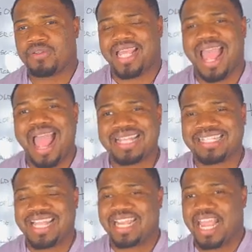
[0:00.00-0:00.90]
The
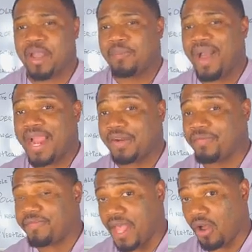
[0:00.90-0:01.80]
Aztec Empire
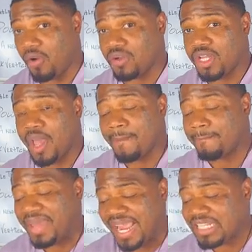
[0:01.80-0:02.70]
fell
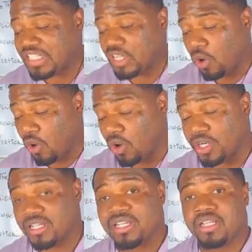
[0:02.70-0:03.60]
based
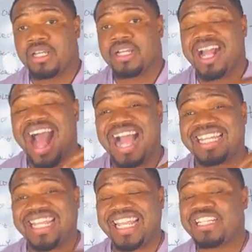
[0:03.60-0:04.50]
on
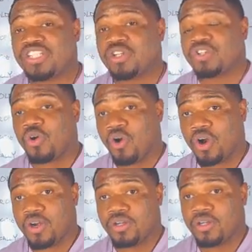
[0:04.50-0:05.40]
conquistador